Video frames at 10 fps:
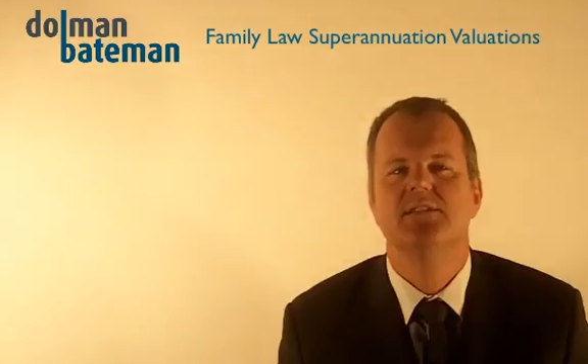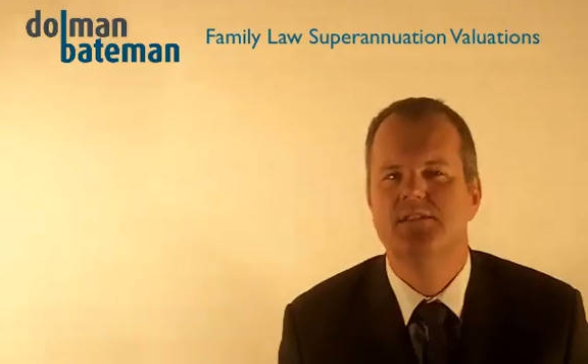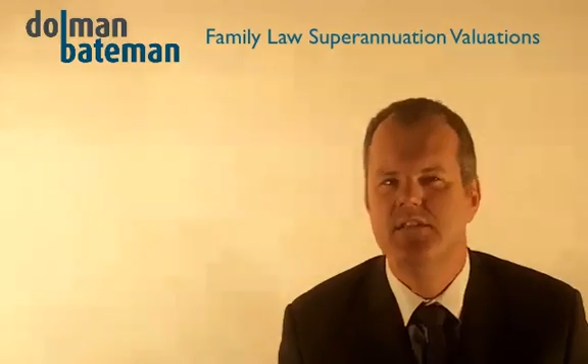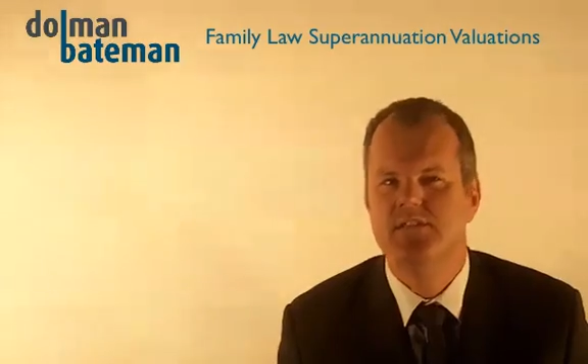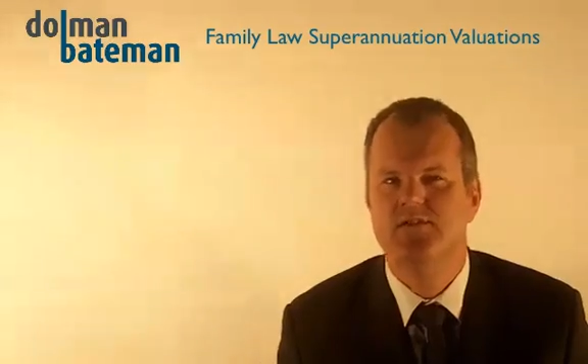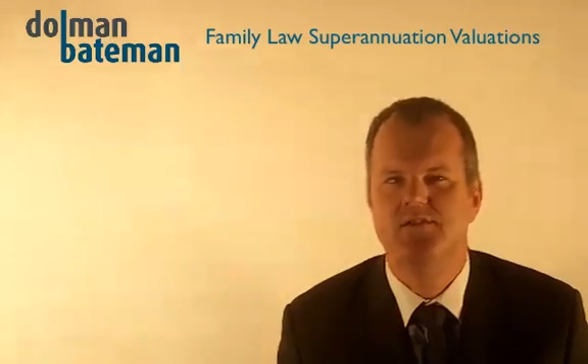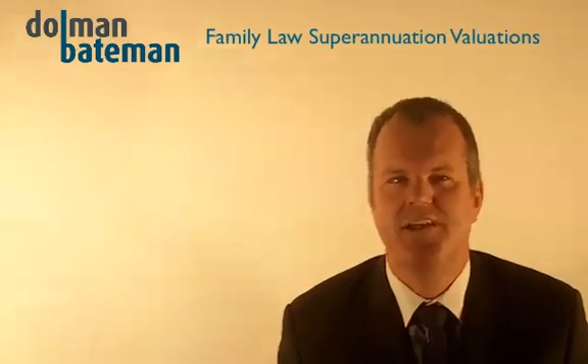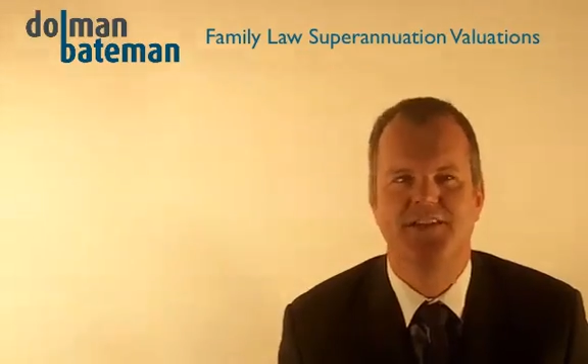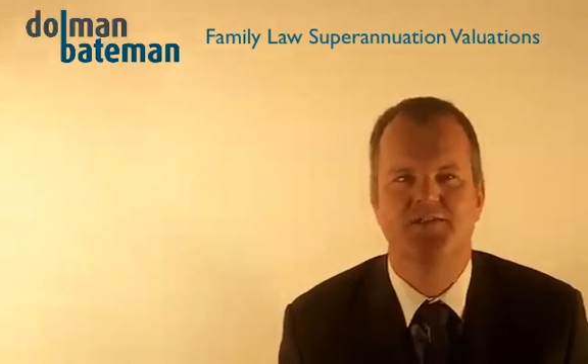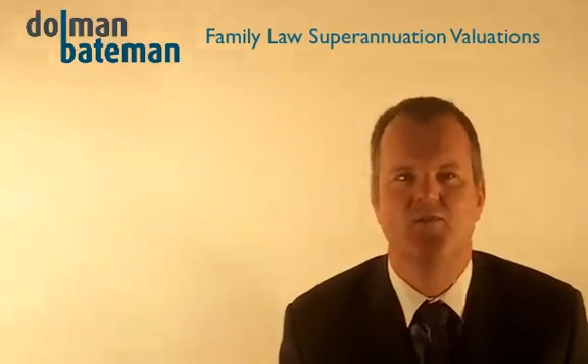Since
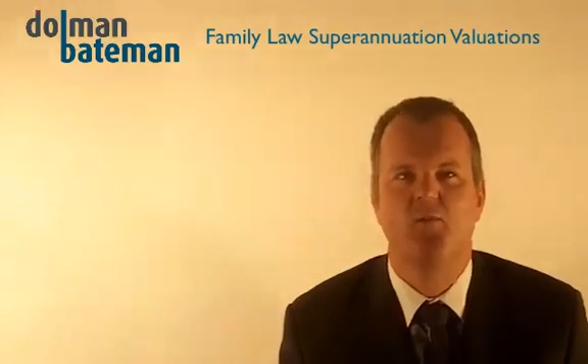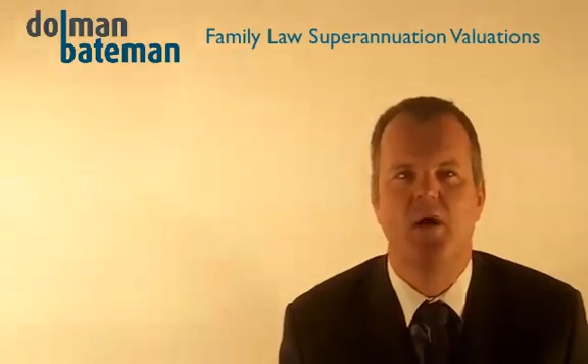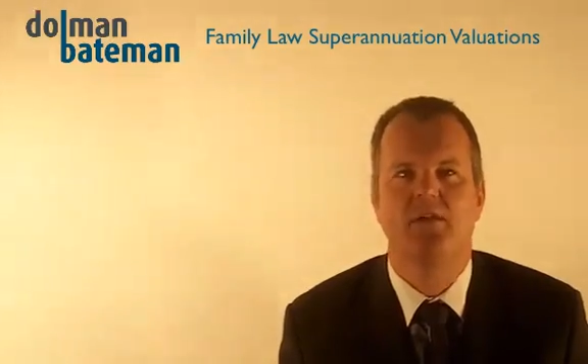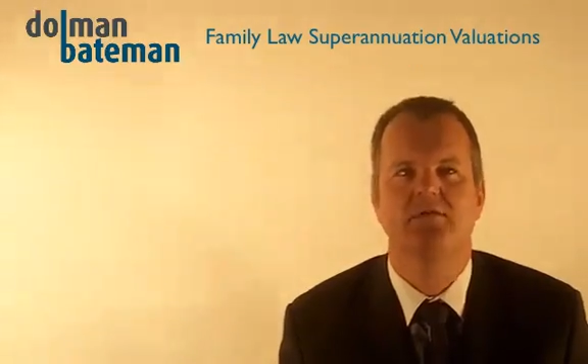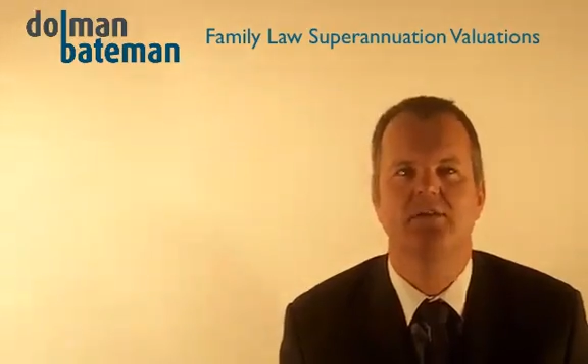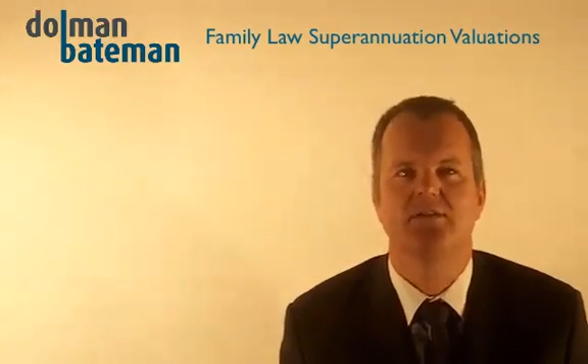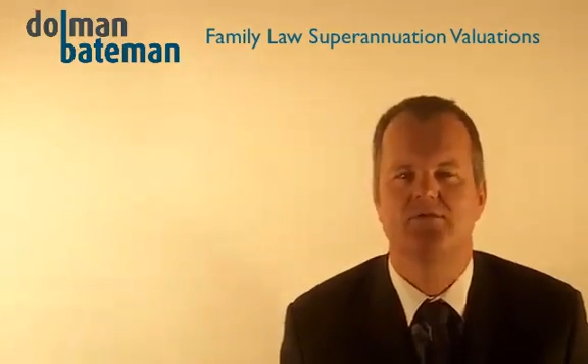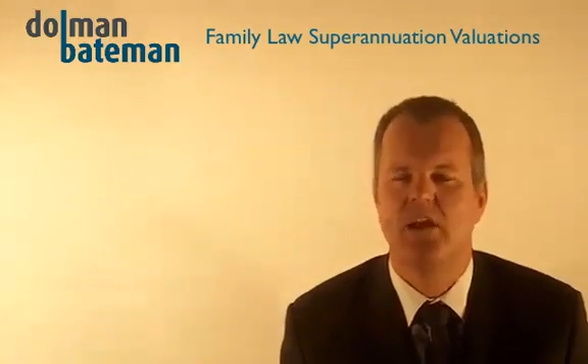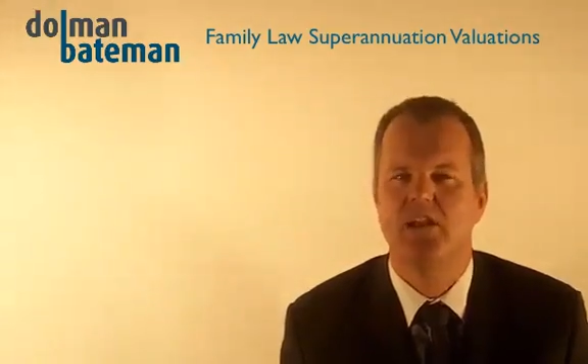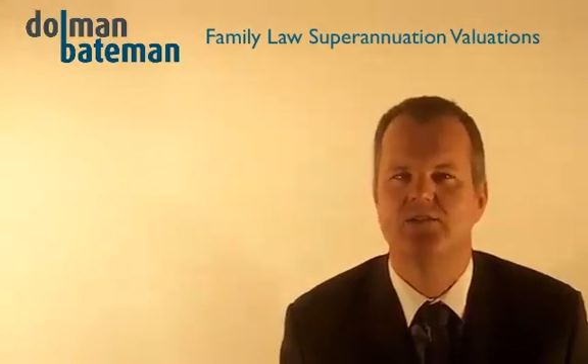2001,
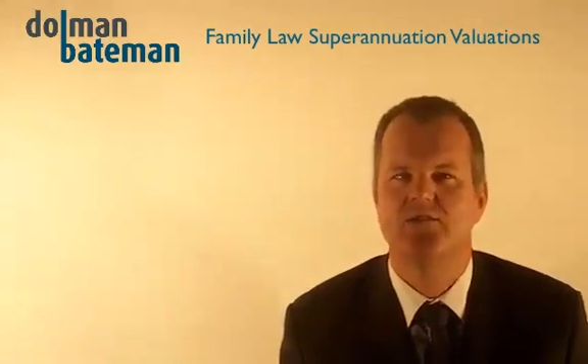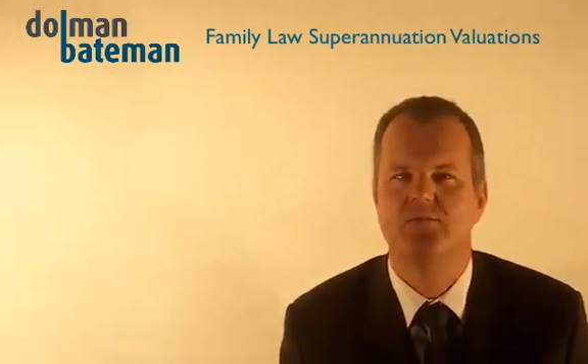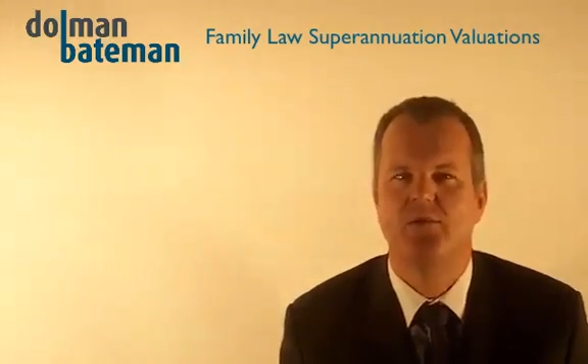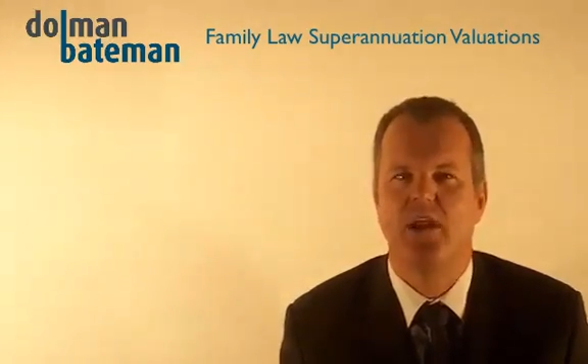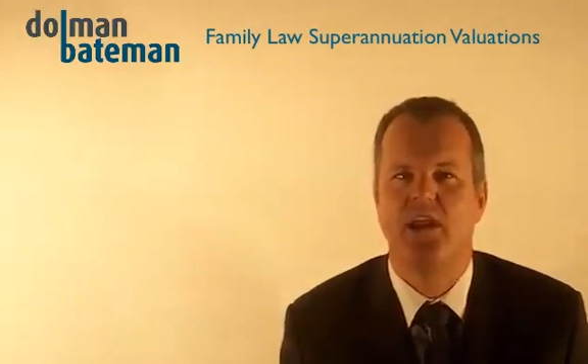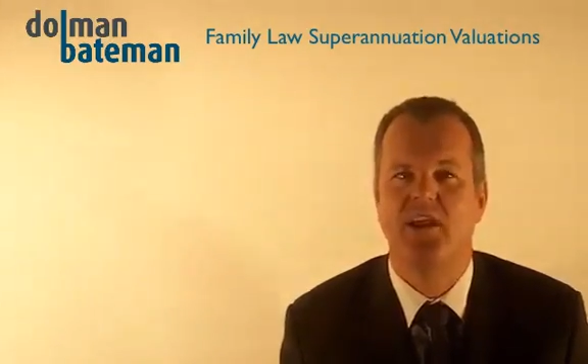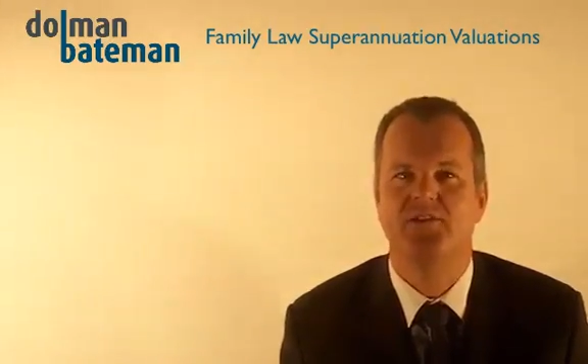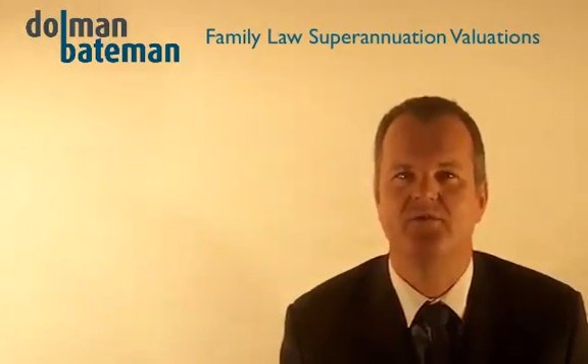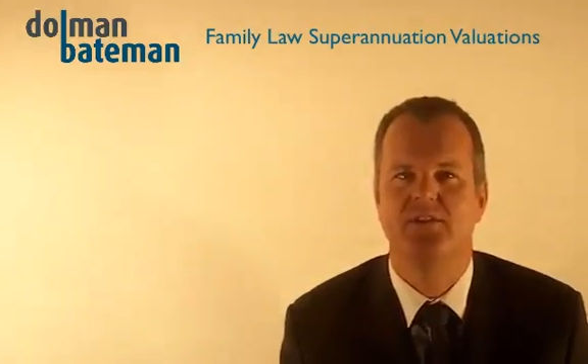Australian superannuation